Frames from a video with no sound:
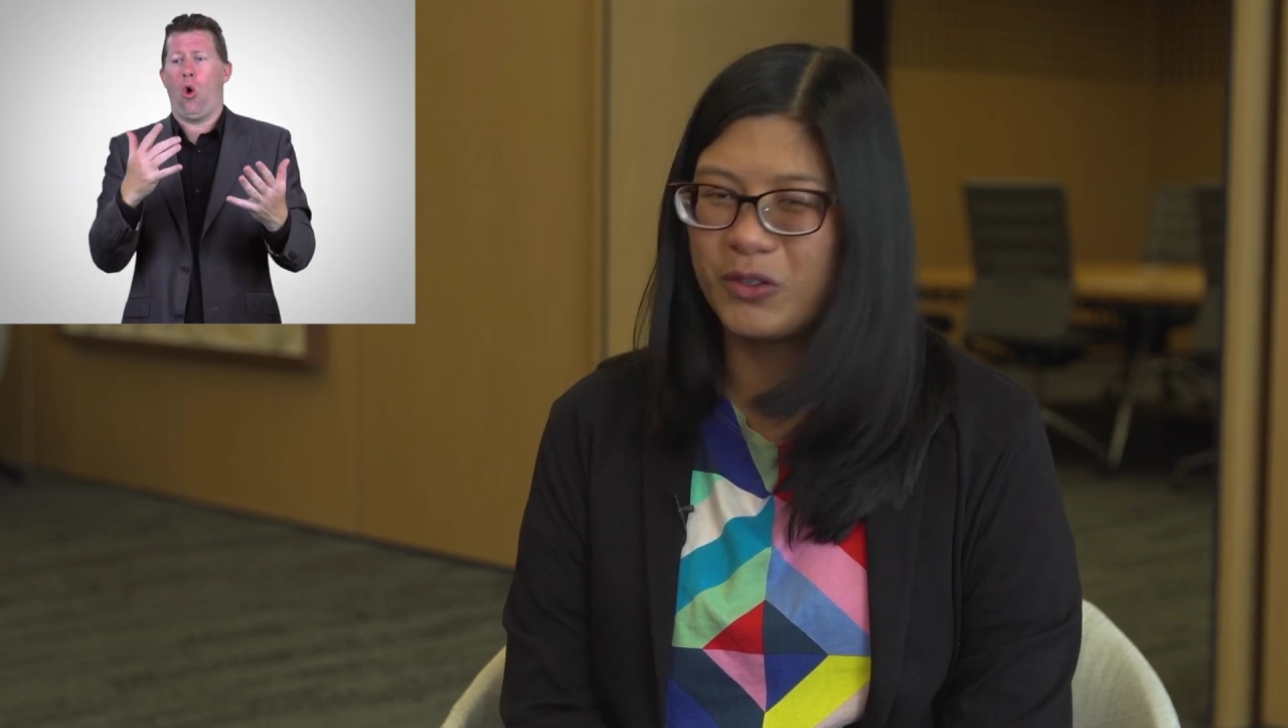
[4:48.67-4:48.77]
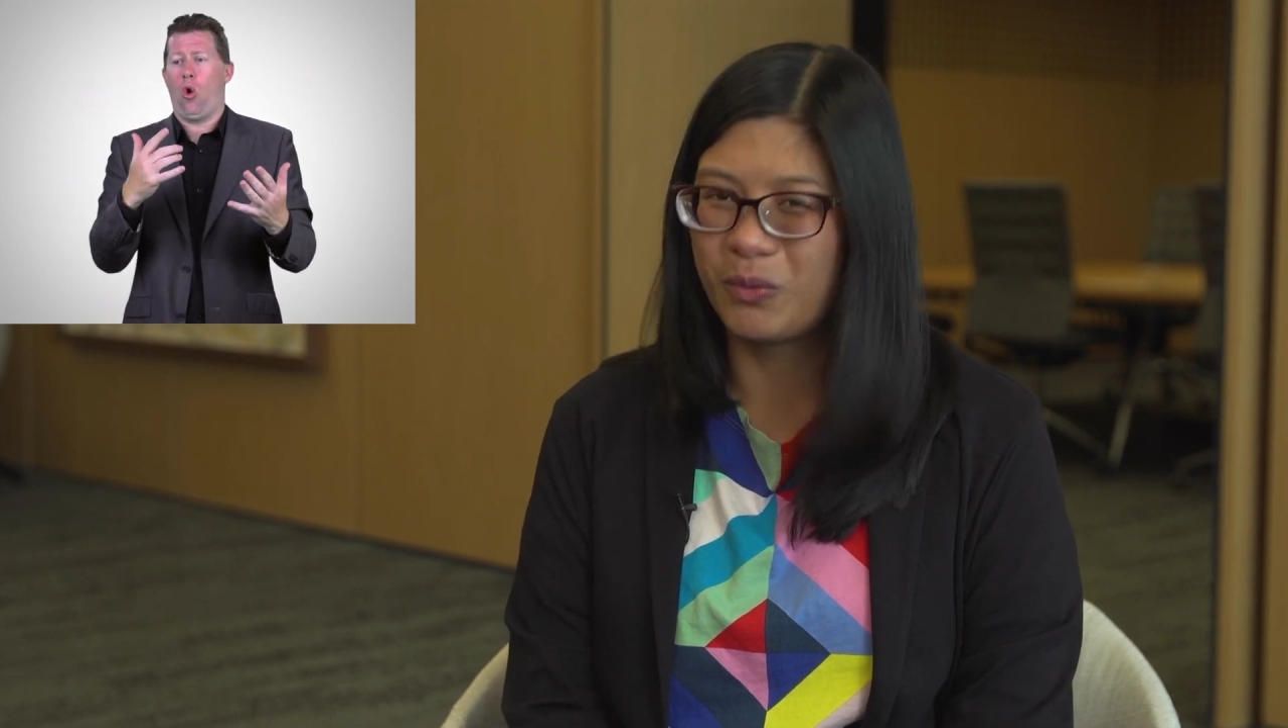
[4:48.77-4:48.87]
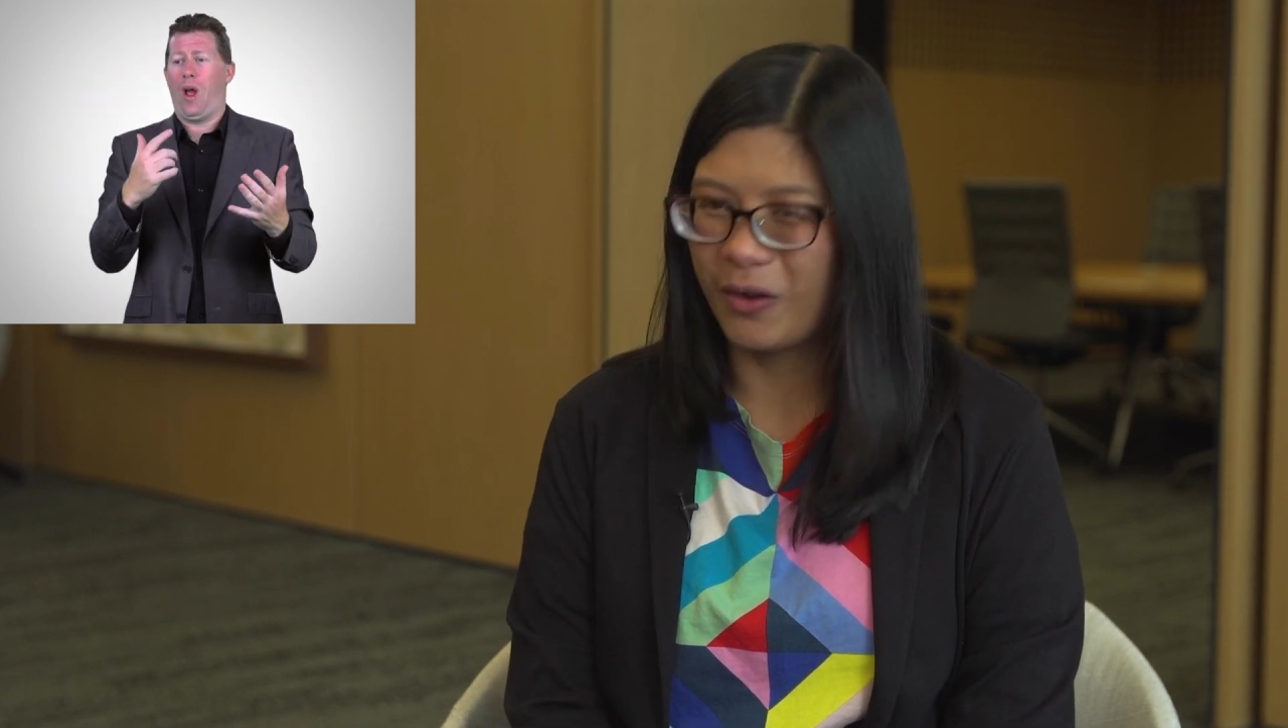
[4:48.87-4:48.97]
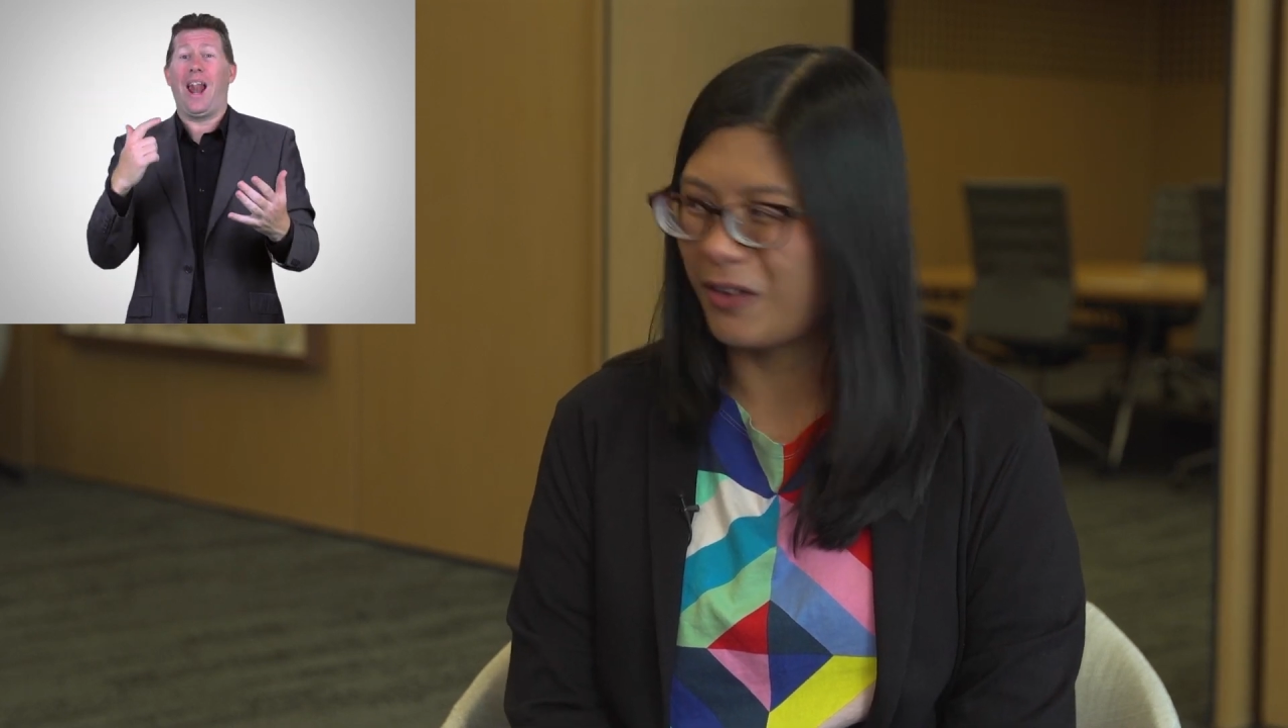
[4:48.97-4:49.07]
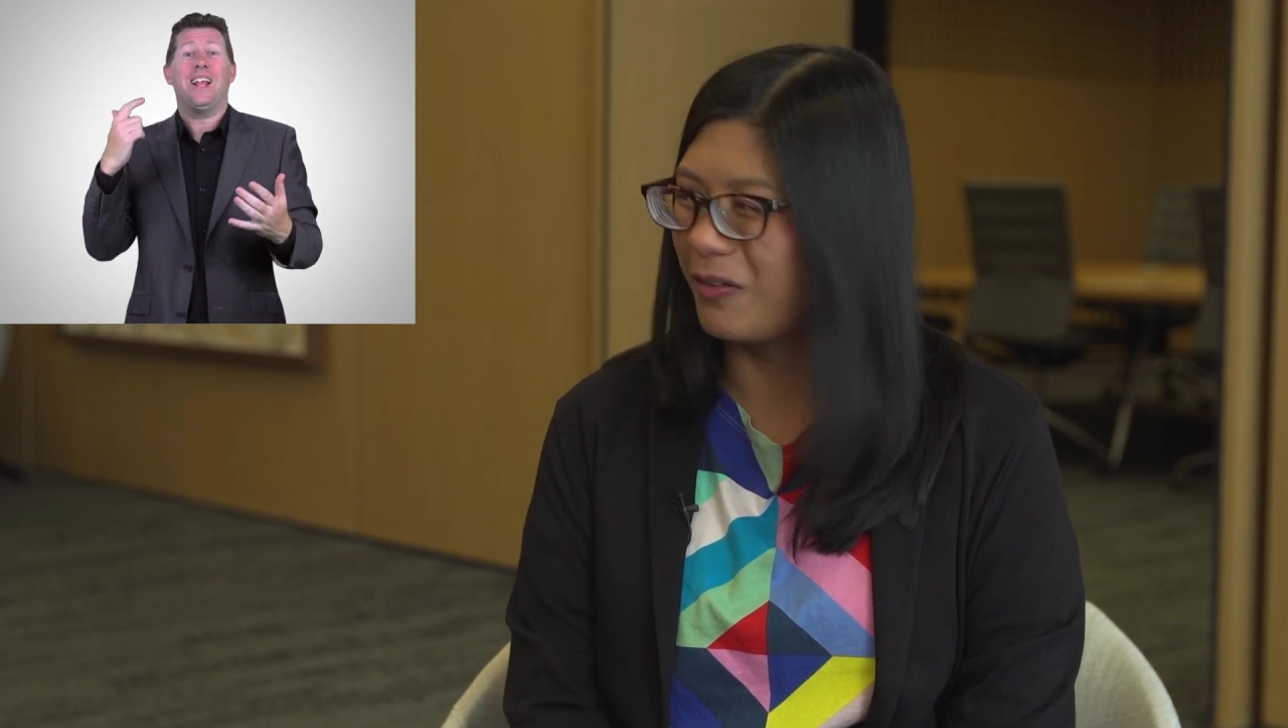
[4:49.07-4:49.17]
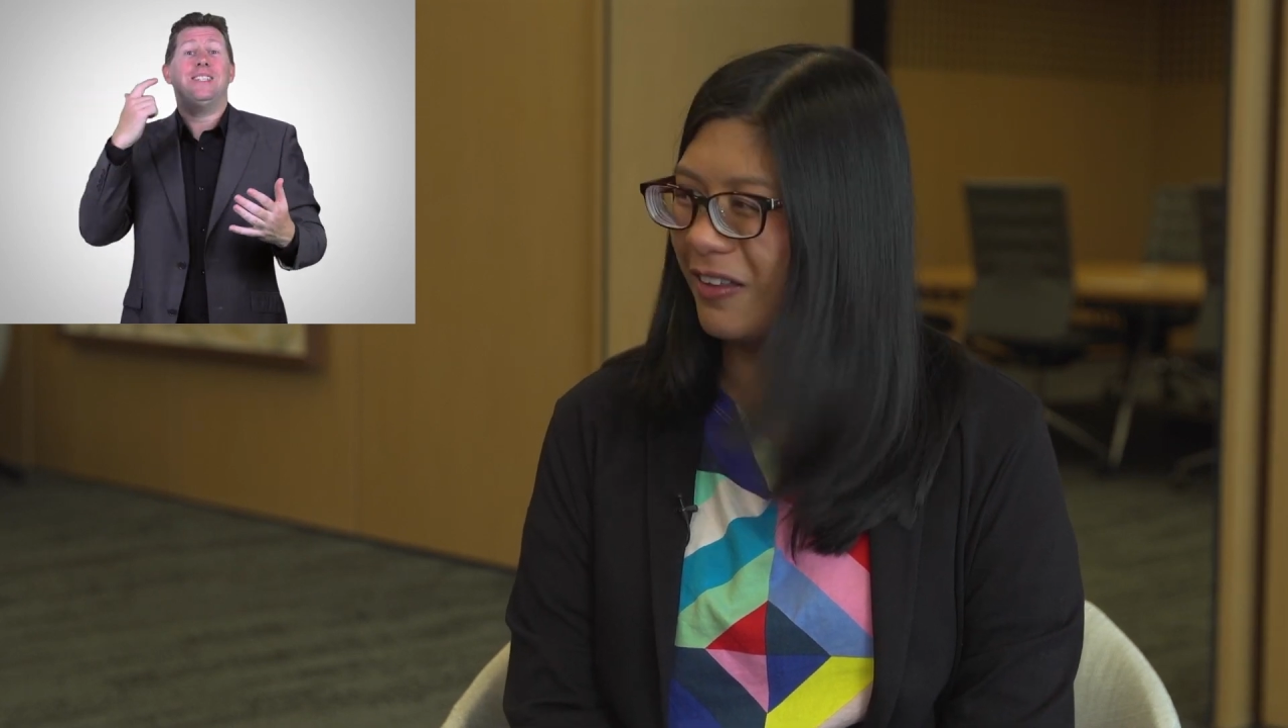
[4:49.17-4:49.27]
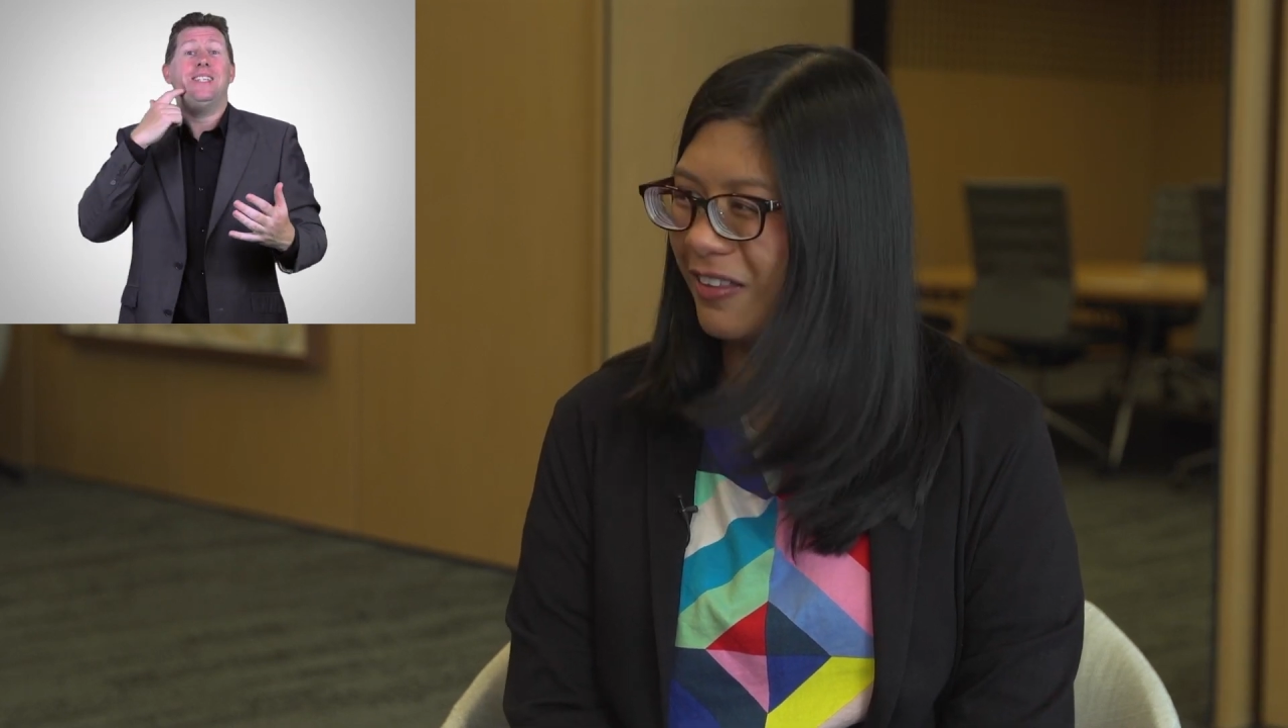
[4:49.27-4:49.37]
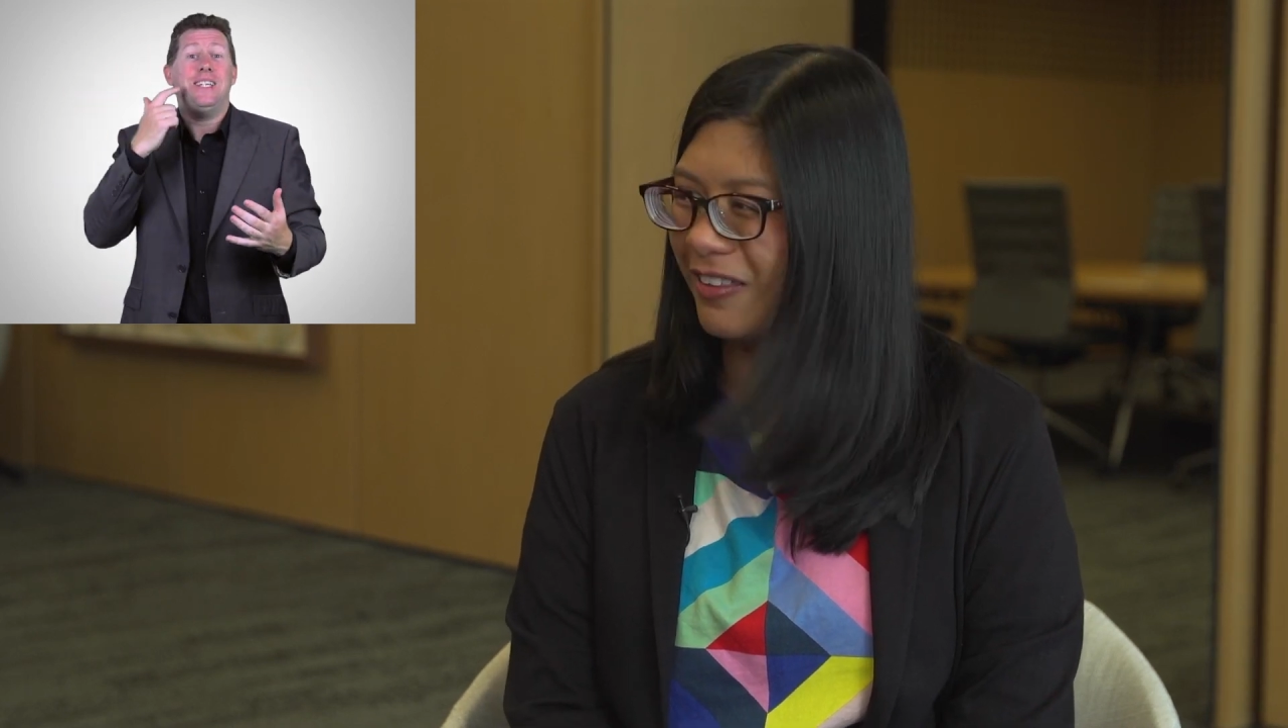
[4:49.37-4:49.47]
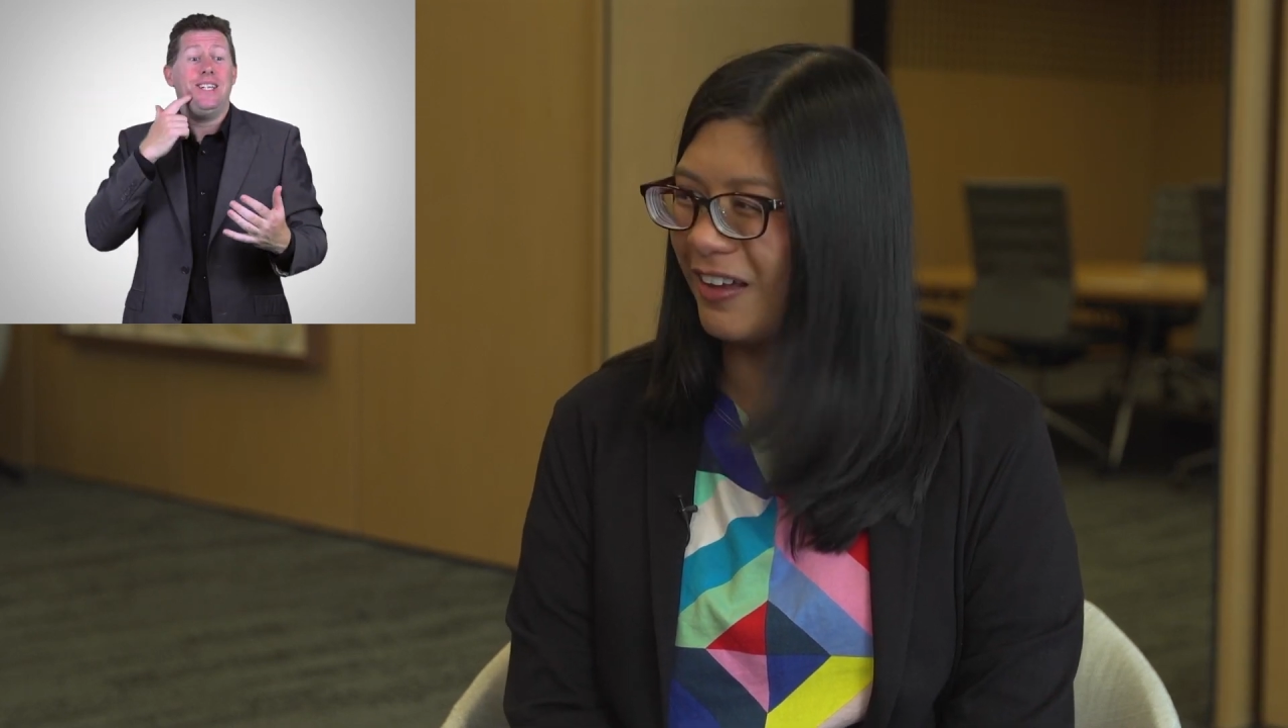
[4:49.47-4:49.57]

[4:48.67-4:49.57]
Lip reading: to work with,